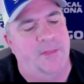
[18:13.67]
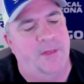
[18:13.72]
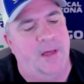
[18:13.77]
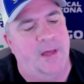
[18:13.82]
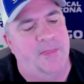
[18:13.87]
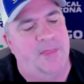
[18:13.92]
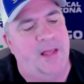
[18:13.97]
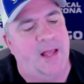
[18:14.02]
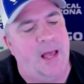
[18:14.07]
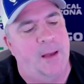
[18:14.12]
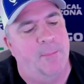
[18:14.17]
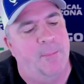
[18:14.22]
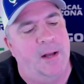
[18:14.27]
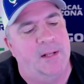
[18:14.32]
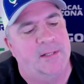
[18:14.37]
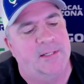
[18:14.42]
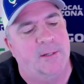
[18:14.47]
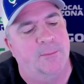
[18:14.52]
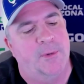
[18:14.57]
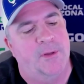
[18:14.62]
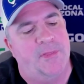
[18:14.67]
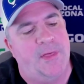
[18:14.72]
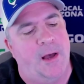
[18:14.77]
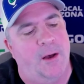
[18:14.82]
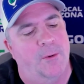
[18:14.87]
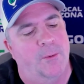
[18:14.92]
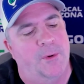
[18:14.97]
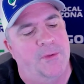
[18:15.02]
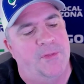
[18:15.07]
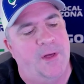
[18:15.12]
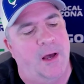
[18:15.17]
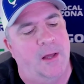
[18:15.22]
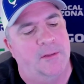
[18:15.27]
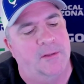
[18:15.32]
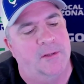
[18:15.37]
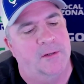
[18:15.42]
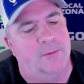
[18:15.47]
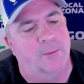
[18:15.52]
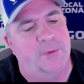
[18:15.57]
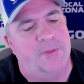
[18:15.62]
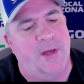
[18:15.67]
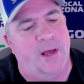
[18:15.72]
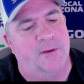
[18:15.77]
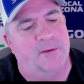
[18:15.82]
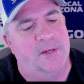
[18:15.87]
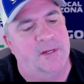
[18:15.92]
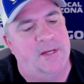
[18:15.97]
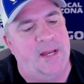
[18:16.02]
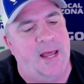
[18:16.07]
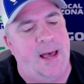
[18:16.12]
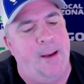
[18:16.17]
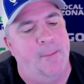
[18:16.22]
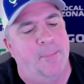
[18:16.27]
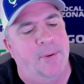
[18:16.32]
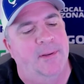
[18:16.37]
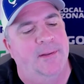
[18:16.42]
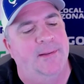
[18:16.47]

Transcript: I think I bought some without the tap,